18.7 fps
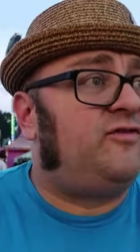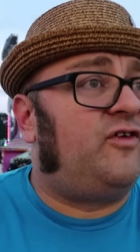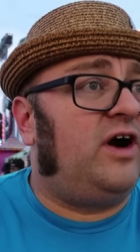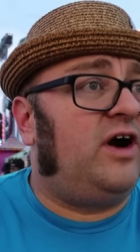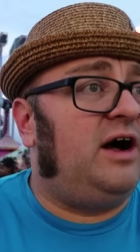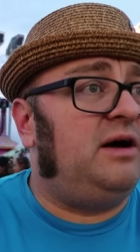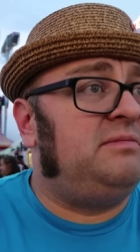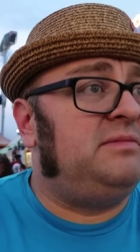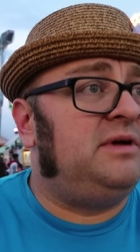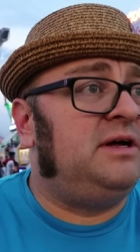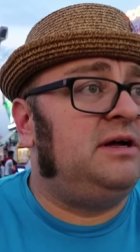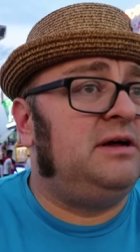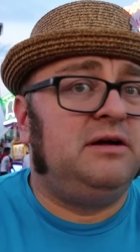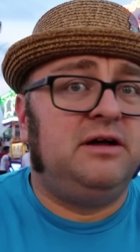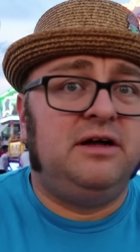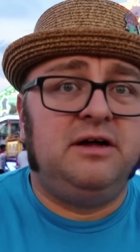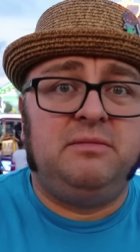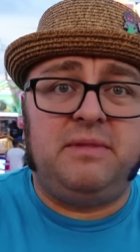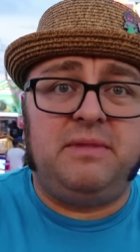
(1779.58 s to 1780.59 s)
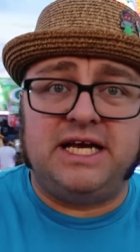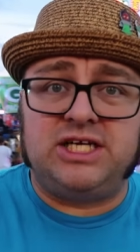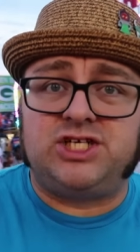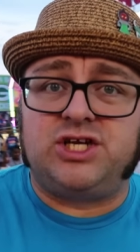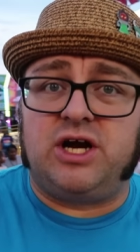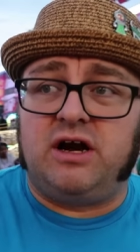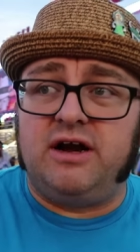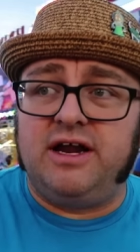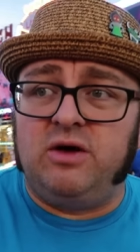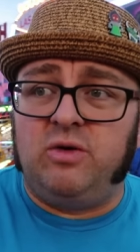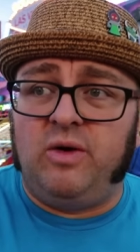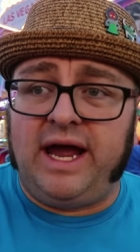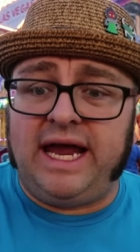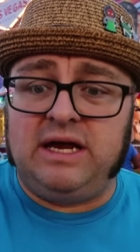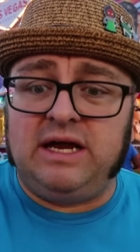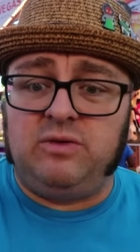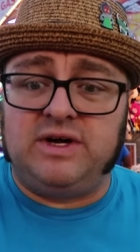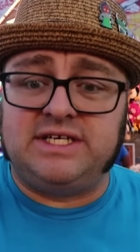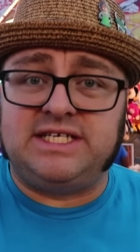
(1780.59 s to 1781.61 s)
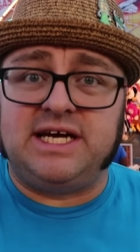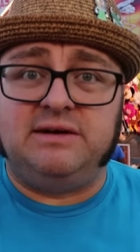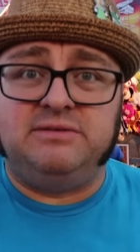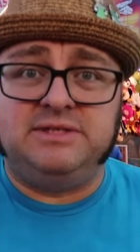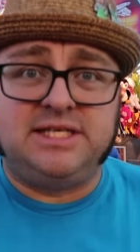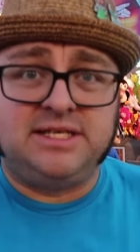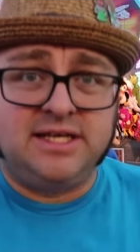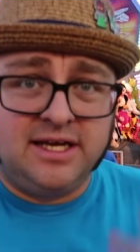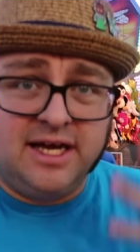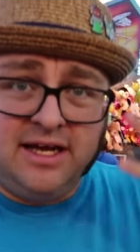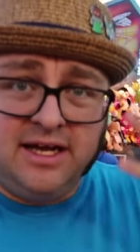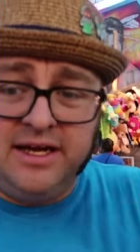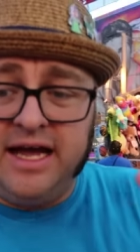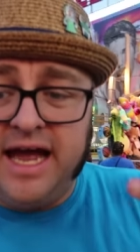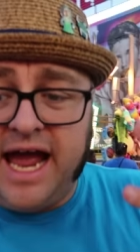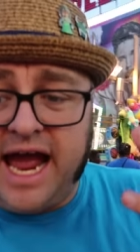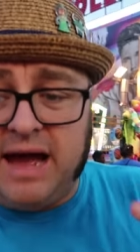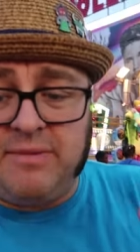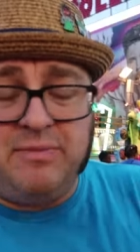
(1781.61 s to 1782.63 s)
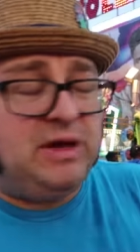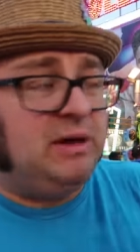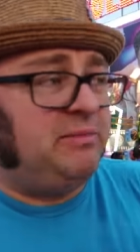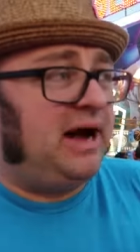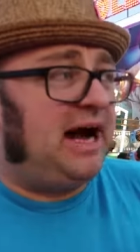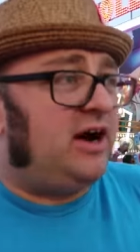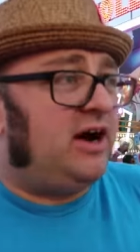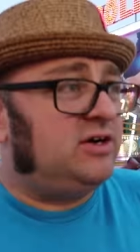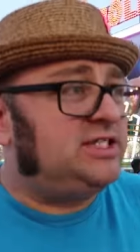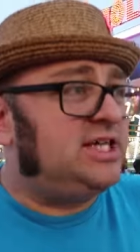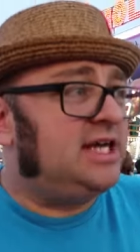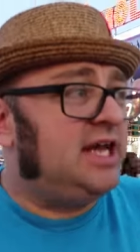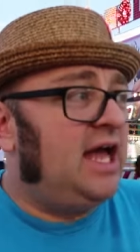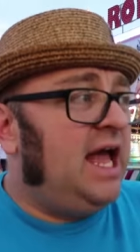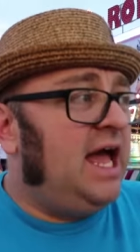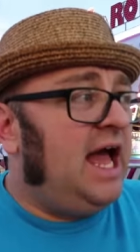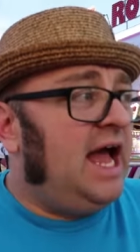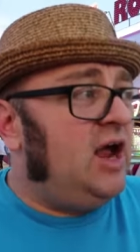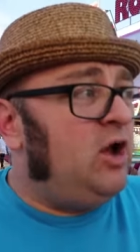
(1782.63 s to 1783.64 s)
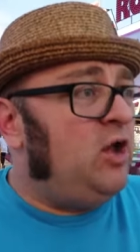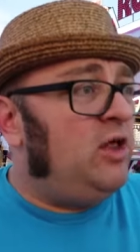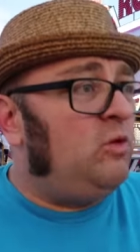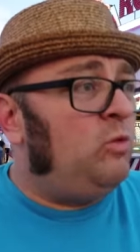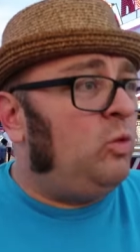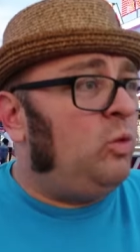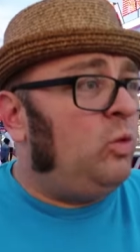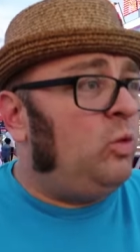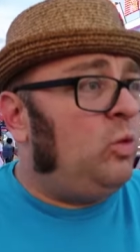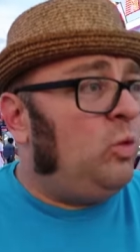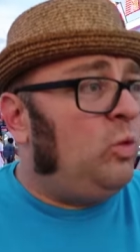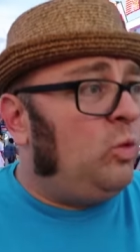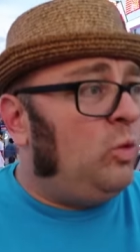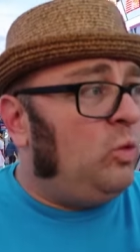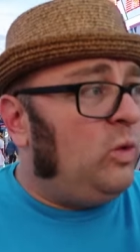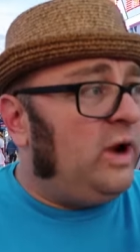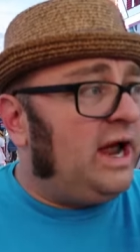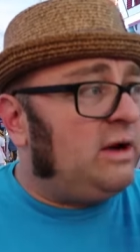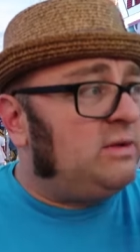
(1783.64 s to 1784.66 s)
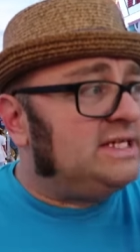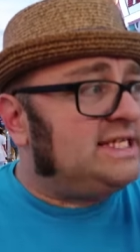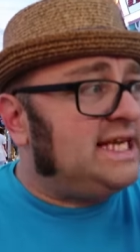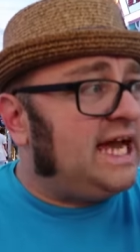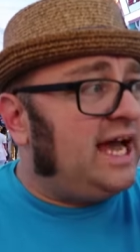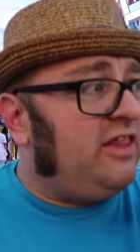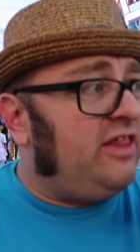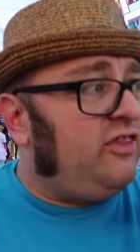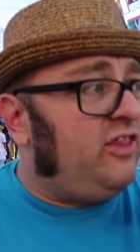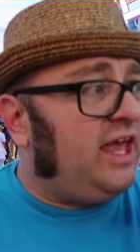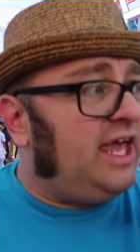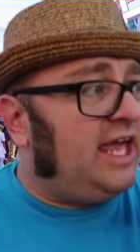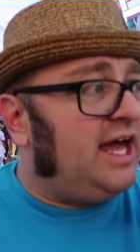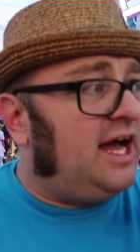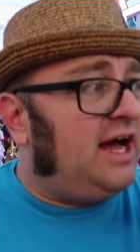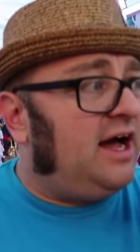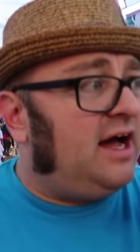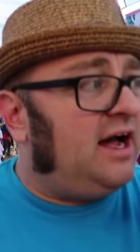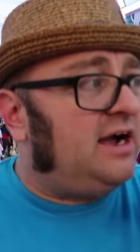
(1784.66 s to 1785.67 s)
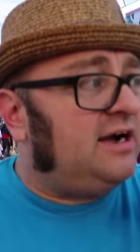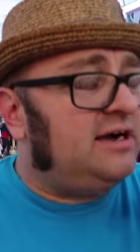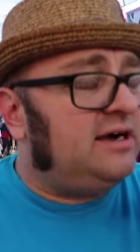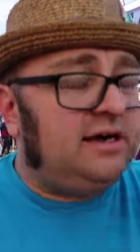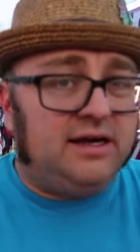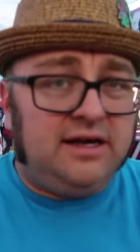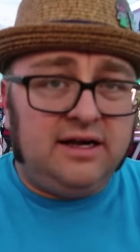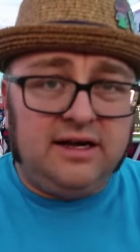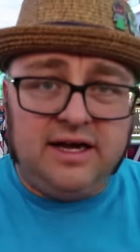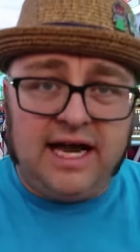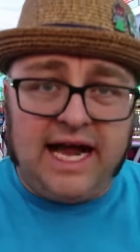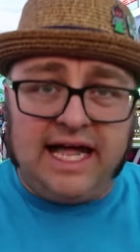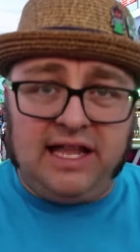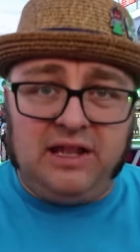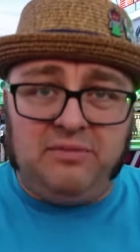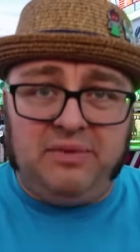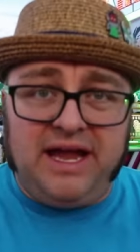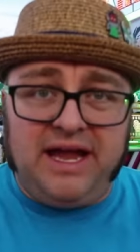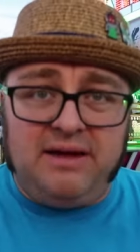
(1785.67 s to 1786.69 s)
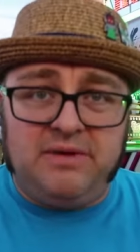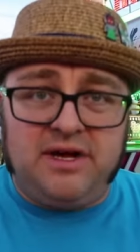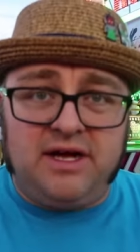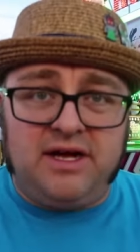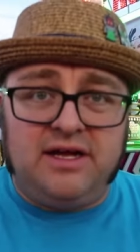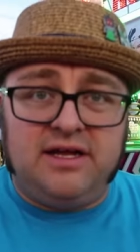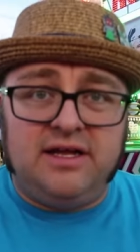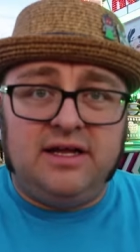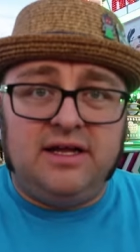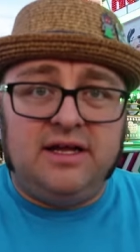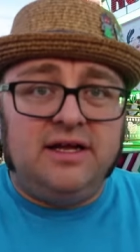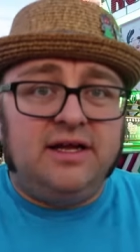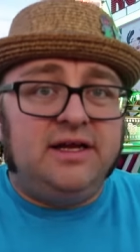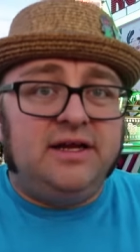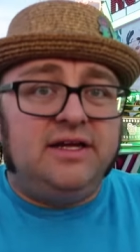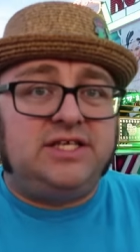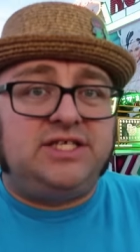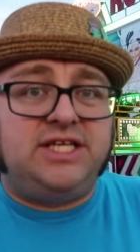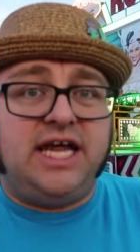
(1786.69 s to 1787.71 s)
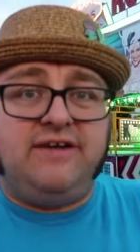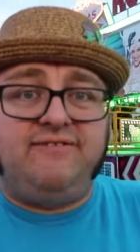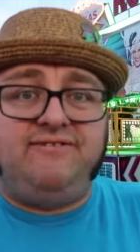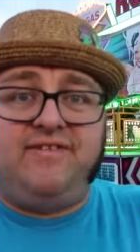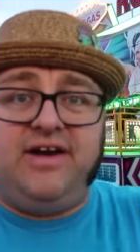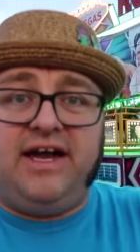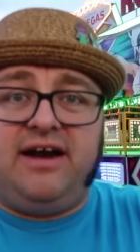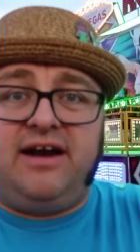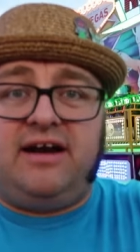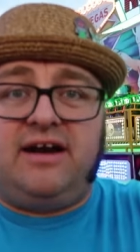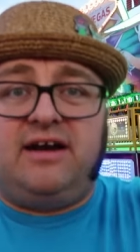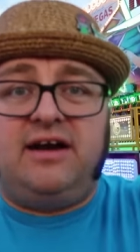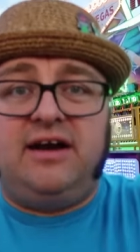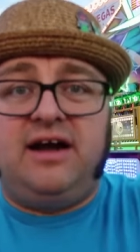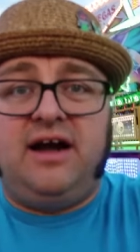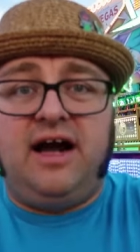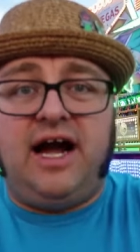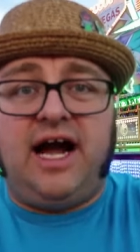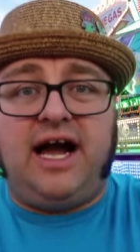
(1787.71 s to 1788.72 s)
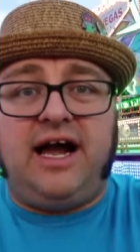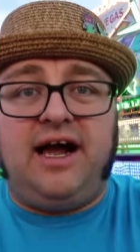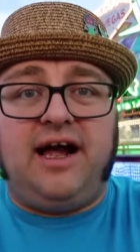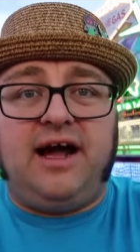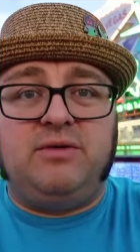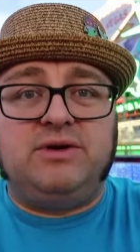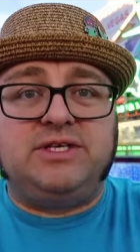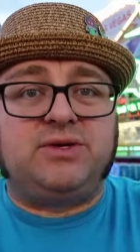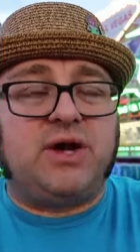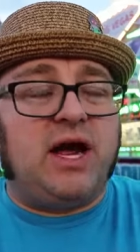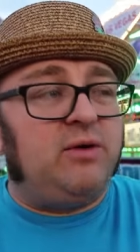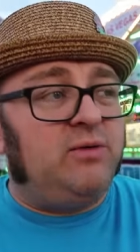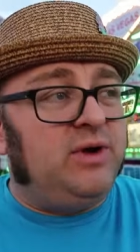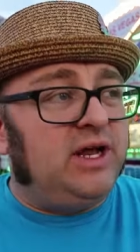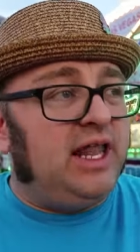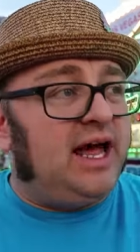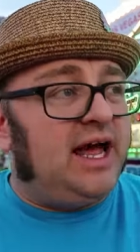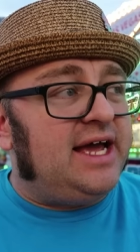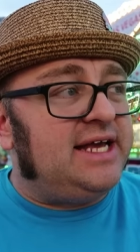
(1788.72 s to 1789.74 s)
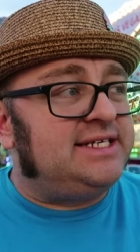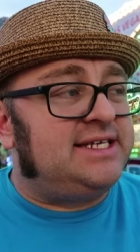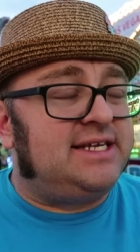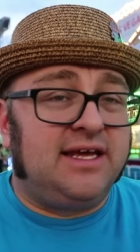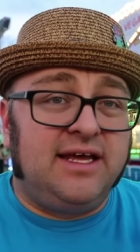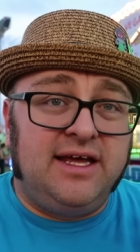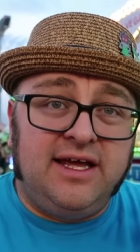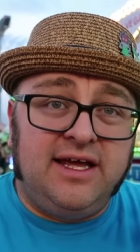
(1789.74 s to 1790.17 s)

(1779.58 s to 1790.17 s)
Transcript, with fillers: from my starting weight, which I was happy about. And then when I was at the Alabama State Fair, I realized